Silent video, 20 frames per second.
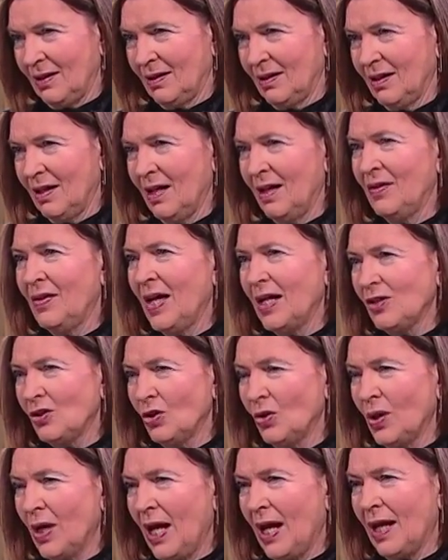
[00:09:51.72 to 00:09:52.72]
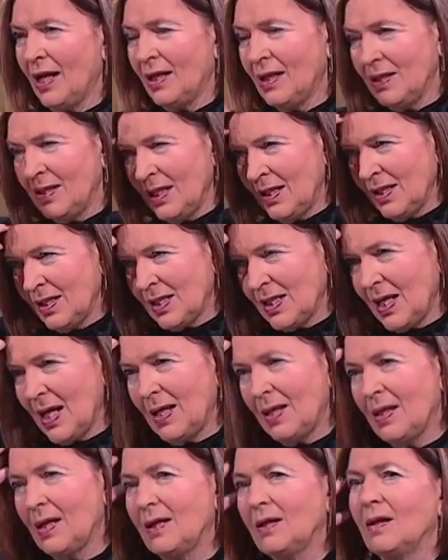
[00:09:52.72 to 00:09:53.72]
Yes. And that's okay. And yeah. it didn't
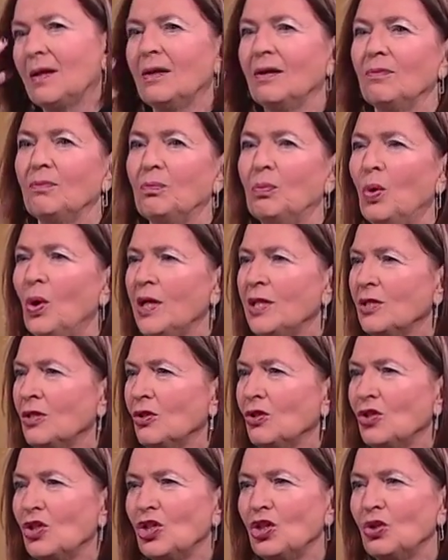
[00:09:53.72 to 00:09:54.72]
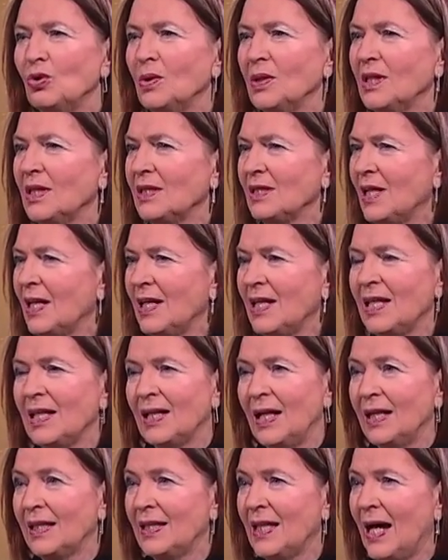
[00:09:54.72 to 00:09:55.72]
say that it poisons you or no. does anything
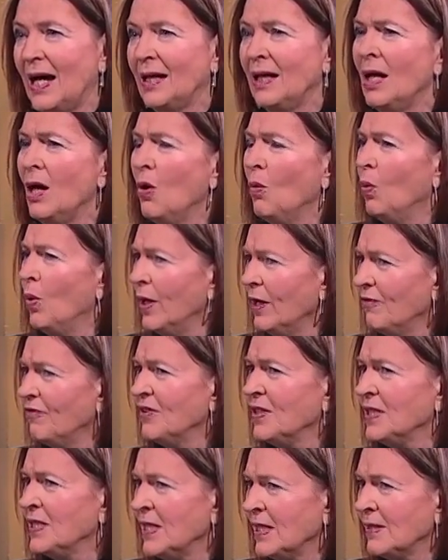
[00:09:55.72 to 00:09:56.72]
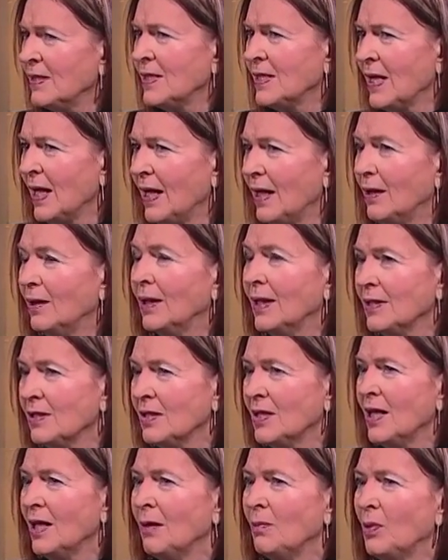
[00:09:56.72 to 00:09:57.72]
like that. No. What if it did say, let's
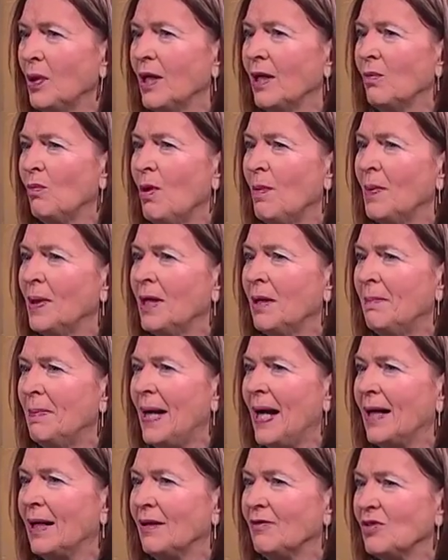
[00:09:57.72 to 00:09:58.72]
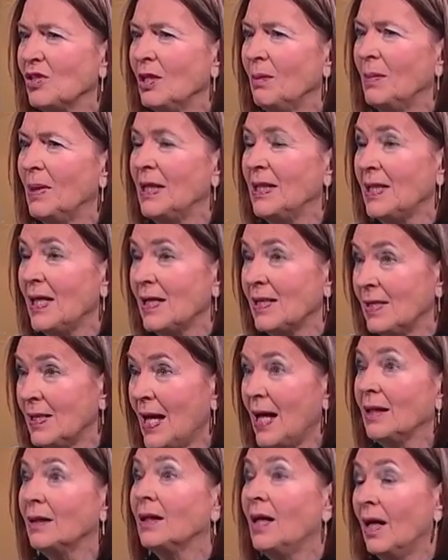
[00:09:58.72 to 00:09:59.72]
take a break, and when we come back, if somebody sure. takes
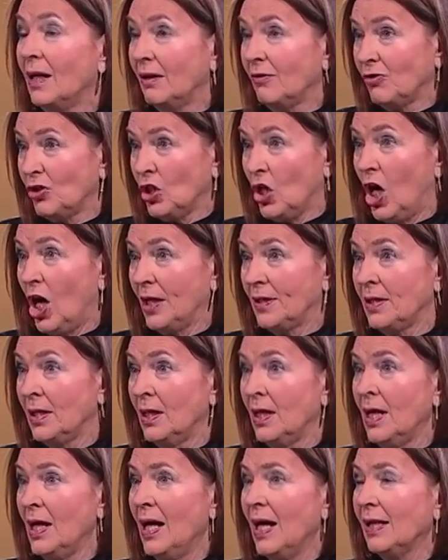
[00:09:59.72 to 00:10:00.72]
that kind mm-hmm. of shot mm-hmm.